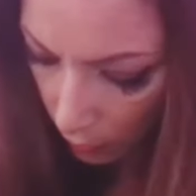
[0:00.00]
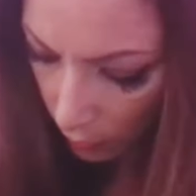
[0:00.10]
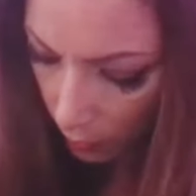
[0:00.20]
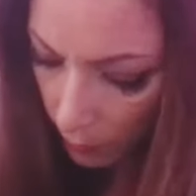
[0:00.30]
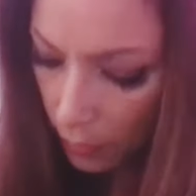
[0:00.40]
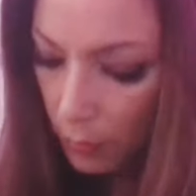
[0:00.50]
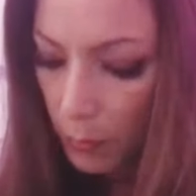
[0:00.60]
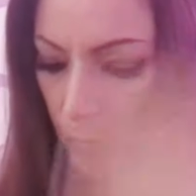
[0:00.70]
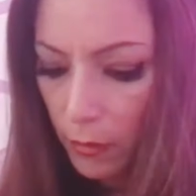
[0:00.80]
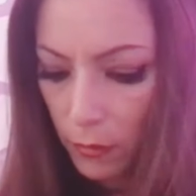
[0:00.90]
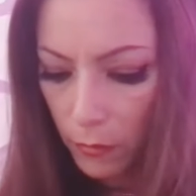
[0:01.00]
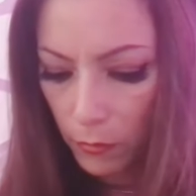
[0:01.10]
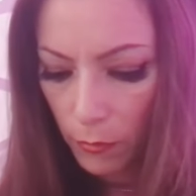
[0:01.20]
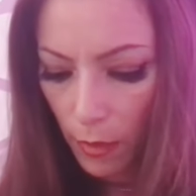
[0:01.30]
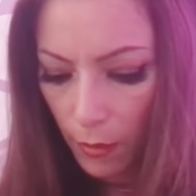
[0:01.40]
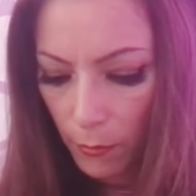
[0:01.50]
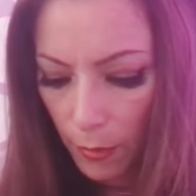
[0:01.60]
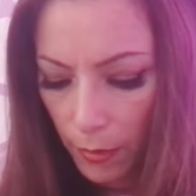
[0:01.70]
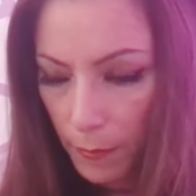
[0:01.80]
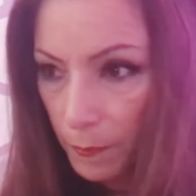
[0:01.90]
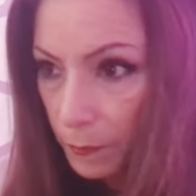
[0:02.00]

And I'm gonna put two that way.